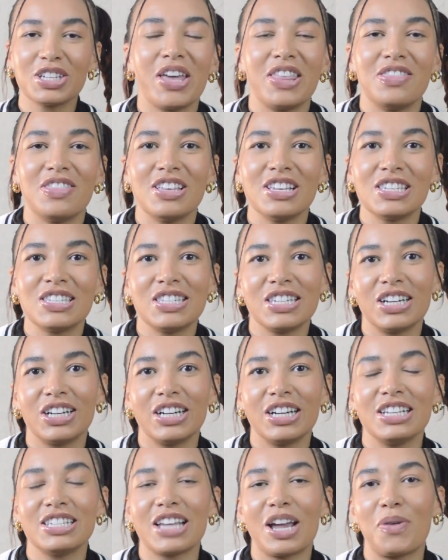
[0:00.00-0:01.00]
In this
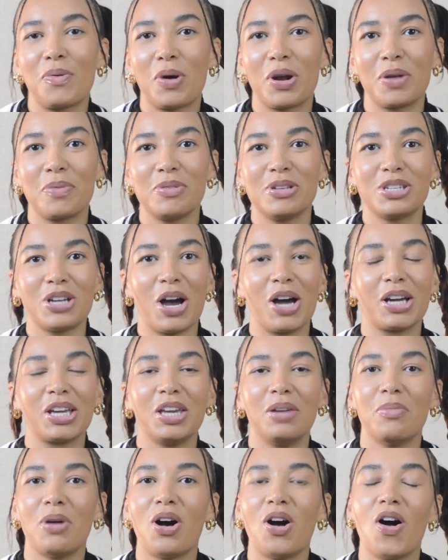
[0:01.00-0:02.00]
series, I want to be talking
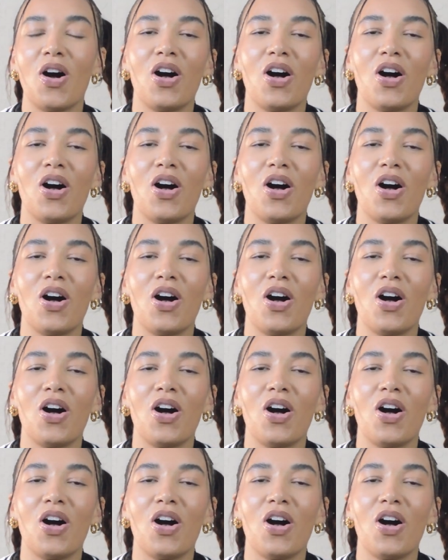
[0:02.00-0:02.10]
about